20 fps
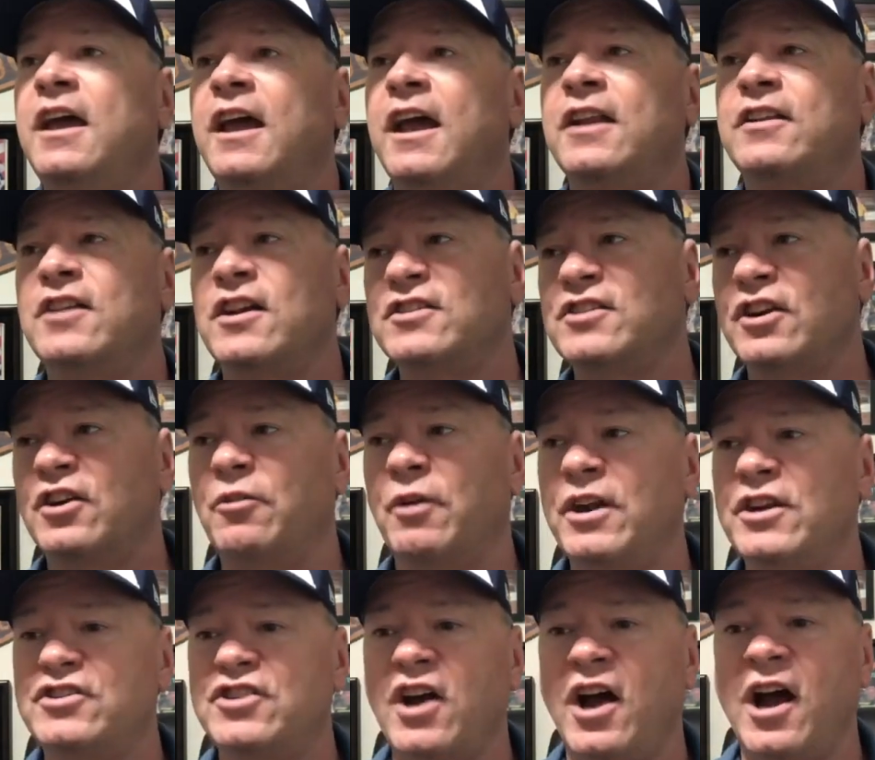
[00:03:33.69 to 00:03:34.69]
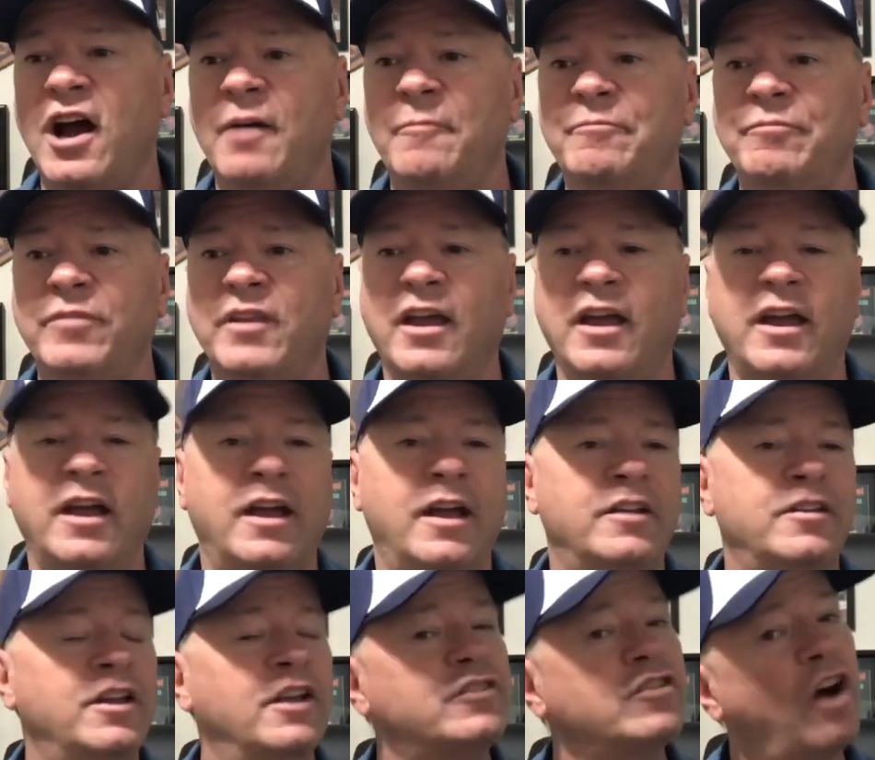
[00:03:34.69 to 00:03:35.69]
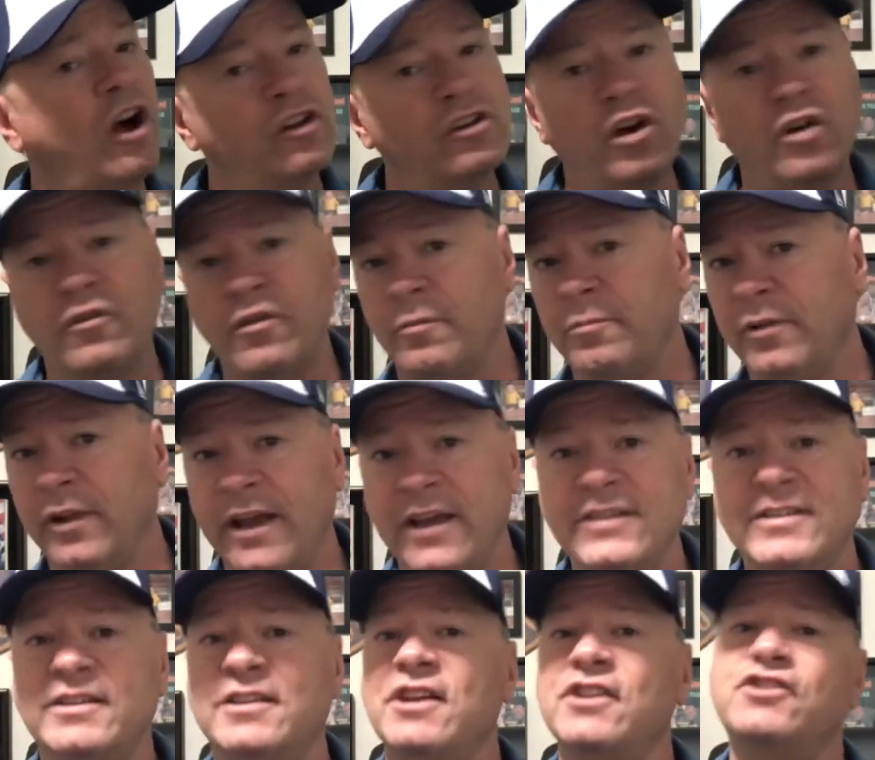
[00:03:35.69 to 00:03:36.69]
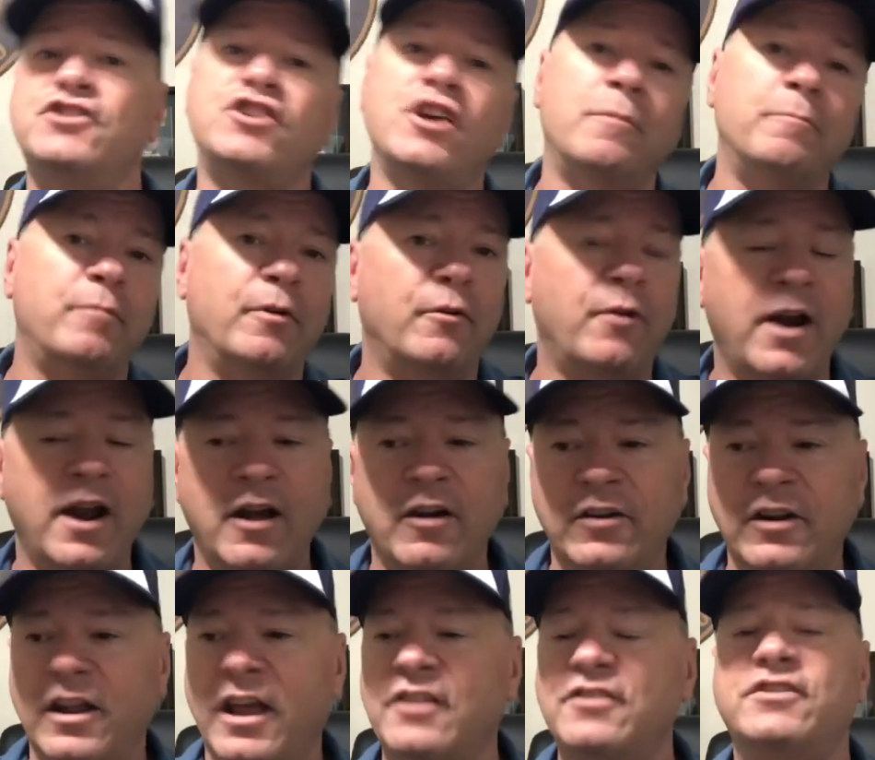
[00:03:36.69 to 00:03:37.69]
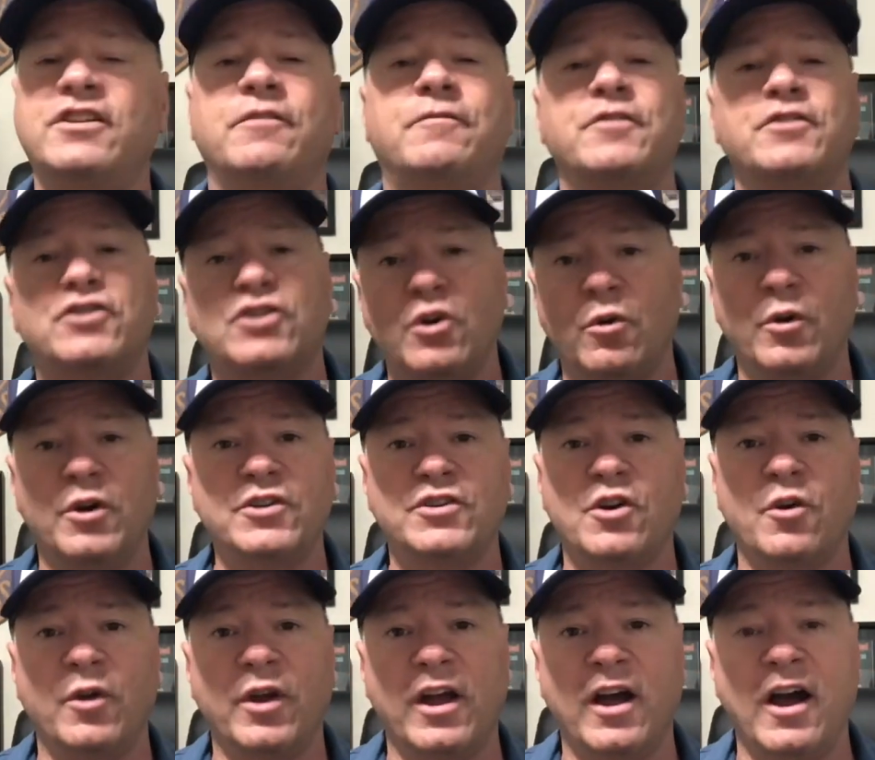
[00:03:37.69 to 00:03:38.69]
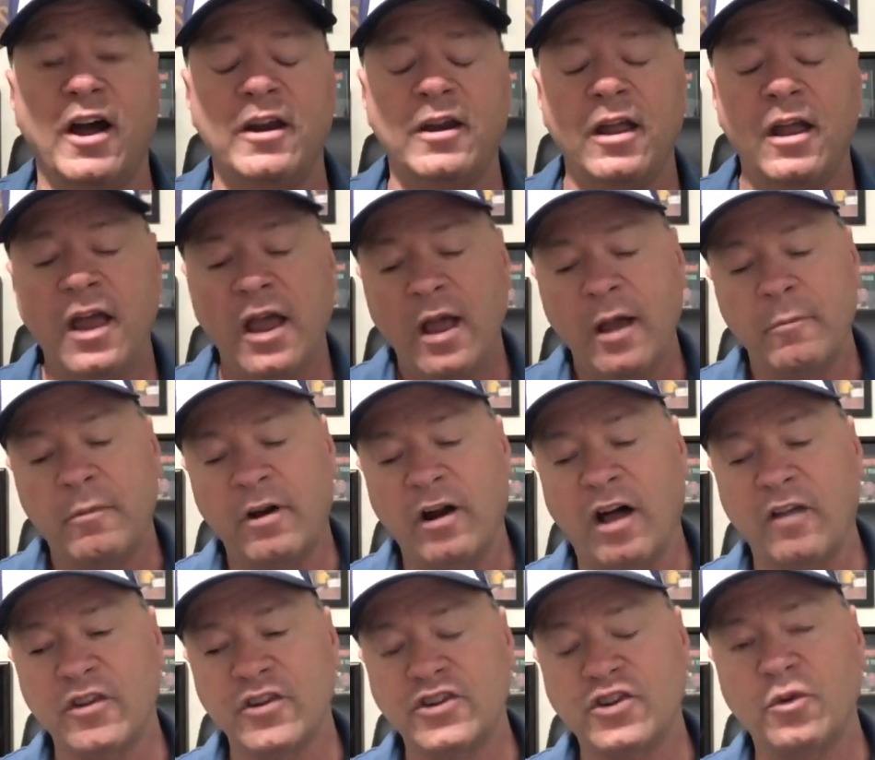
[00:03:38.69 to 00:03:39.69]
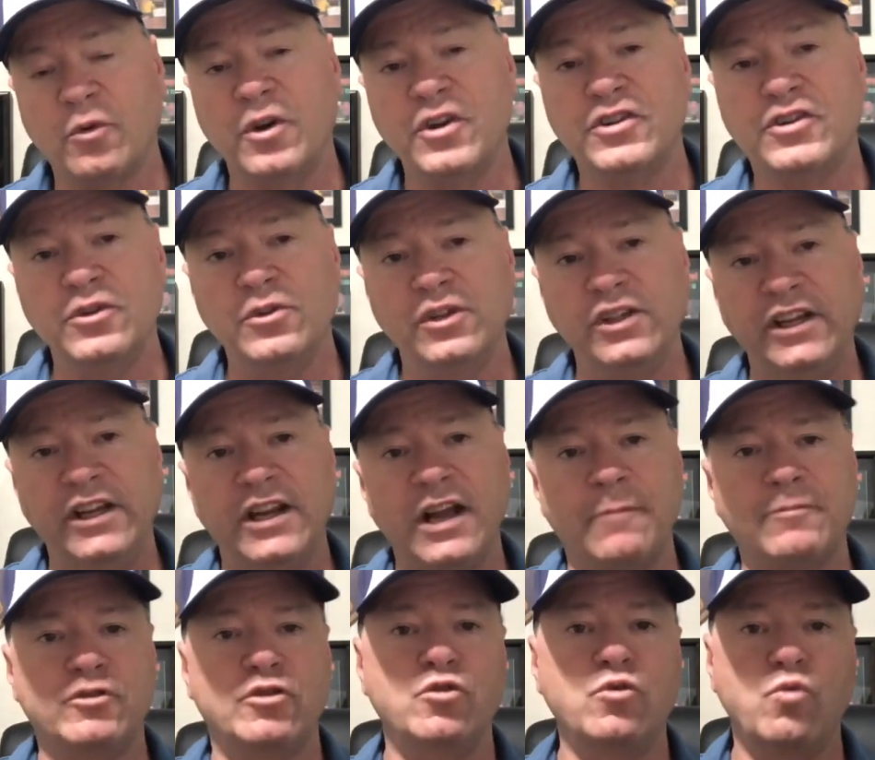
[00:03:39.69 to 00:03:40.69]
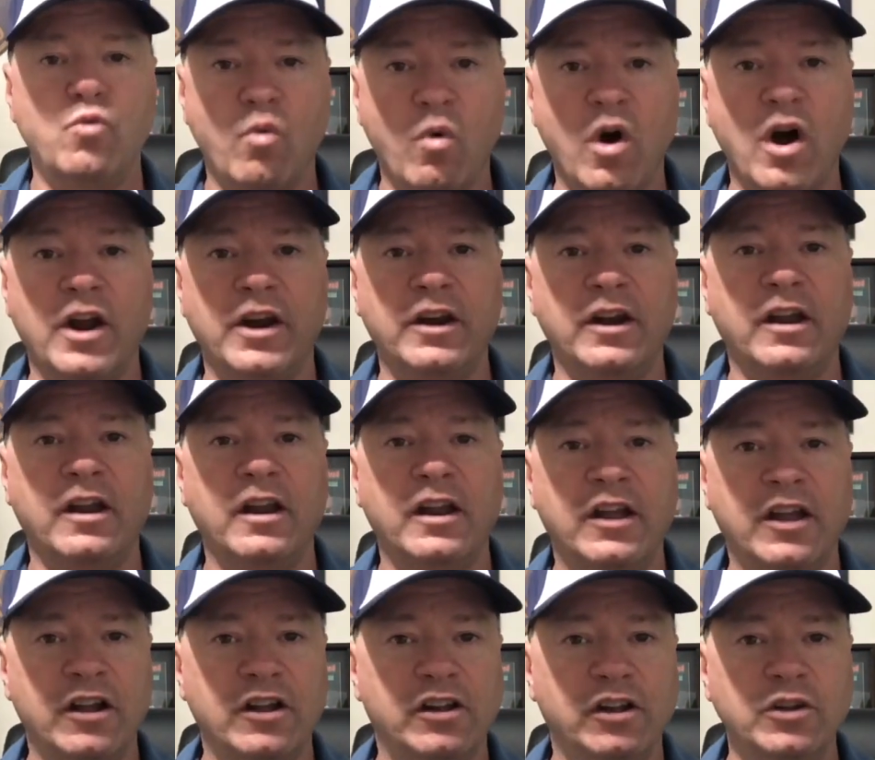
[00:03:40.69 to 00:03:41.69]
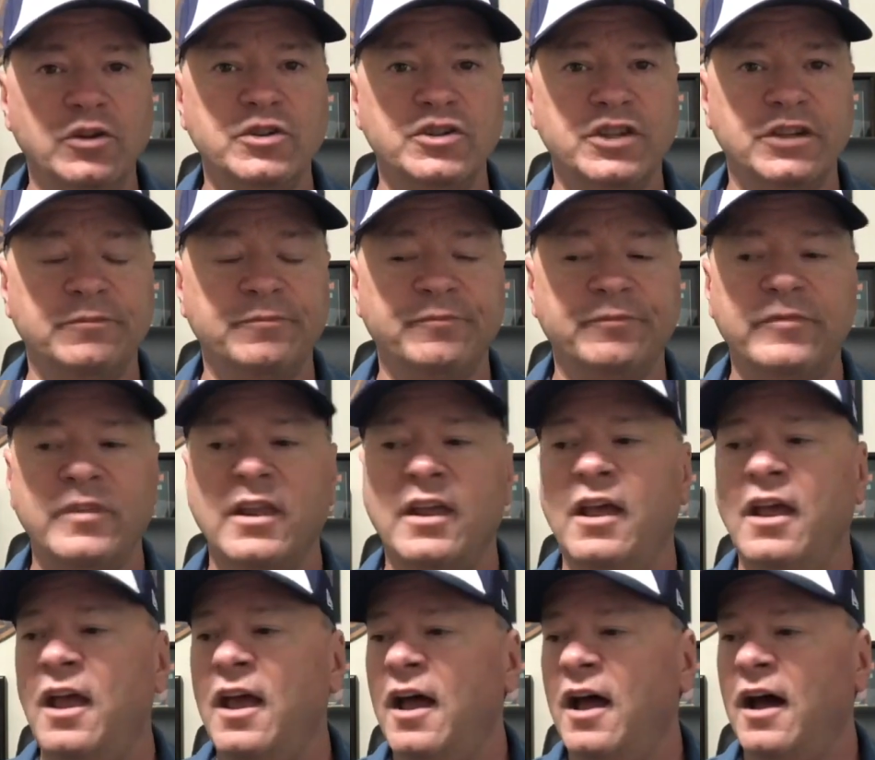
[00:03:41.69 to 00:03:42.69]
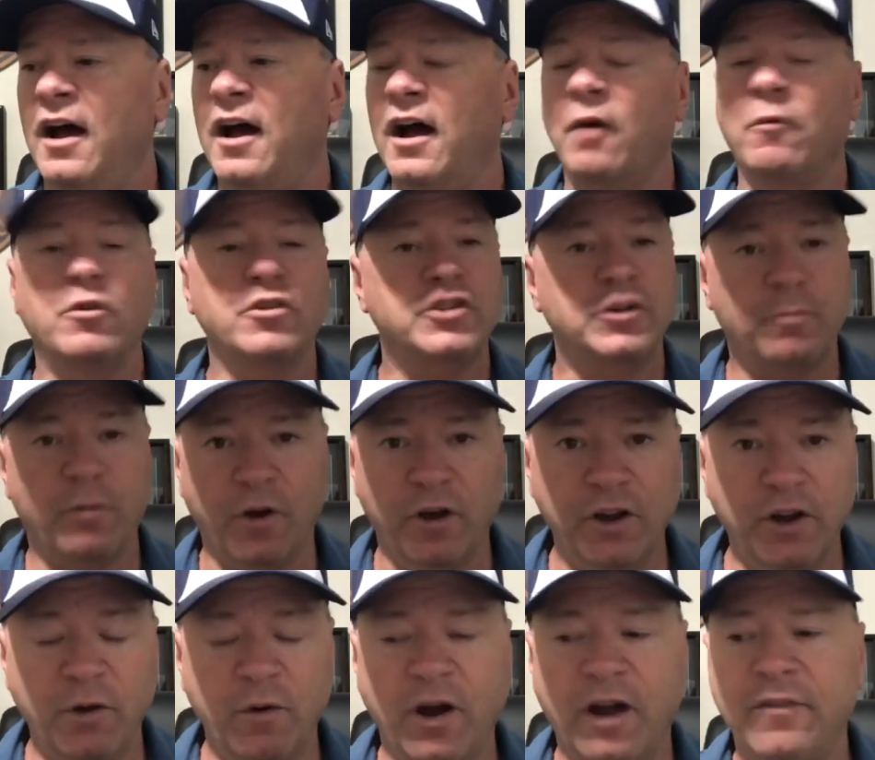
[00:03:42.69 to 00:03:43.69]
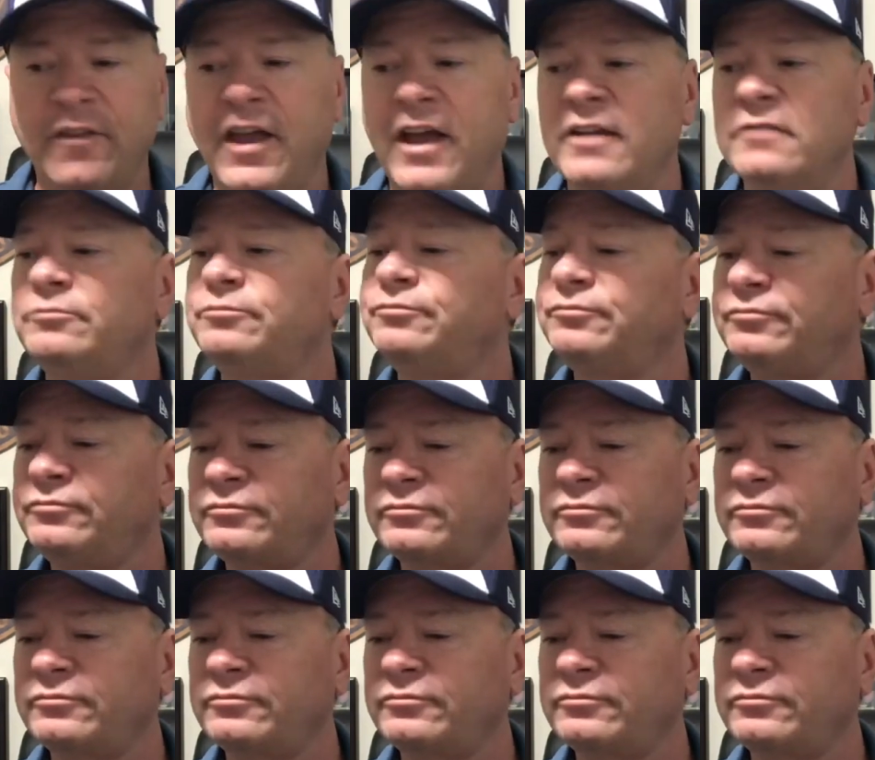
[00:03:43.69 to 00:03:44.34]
It does a great job. It's all over the place. It does jump around. It has different stories going on, but all the stories do lead up to one conclusion. I won't spoil you on that.